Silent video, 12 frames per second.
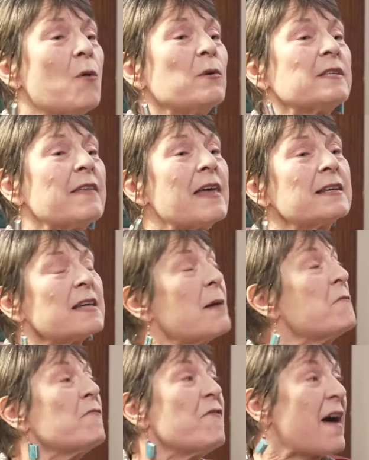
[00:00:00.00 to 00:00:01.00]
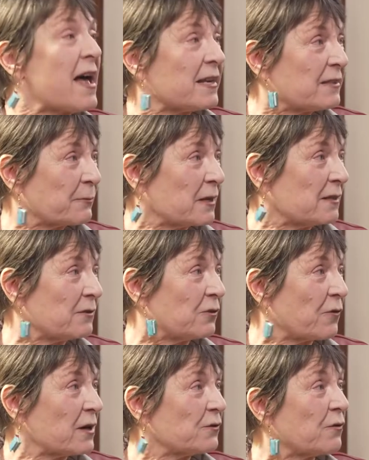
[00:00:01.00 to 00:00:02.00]
was at that time vast because it
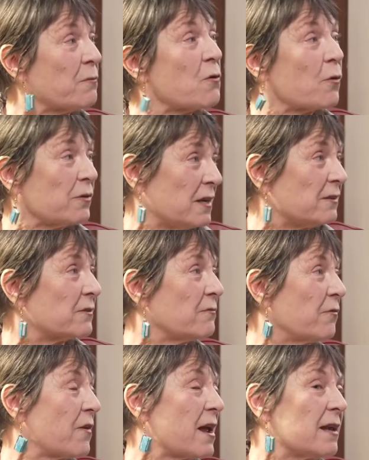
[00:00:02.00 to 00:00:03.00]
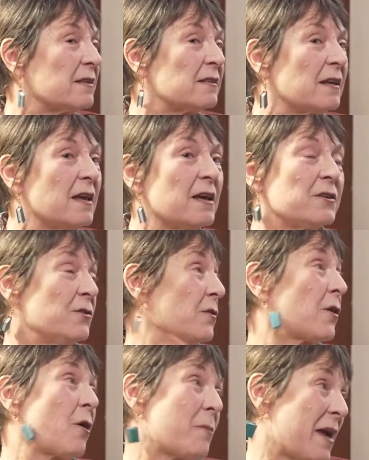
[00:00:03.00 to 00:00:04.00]
stretched from northeastern France to
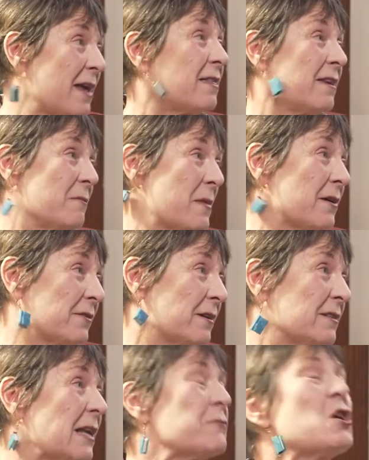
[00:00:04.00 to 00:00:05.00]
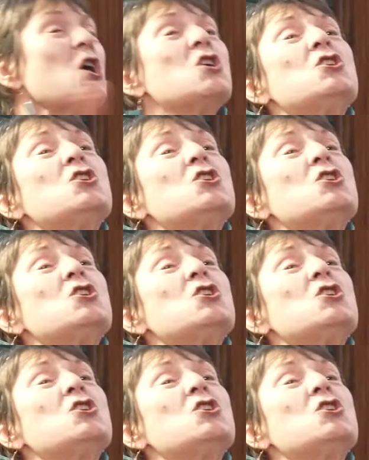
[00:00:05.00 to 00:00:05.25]
the Carpathian Mountains. Wow.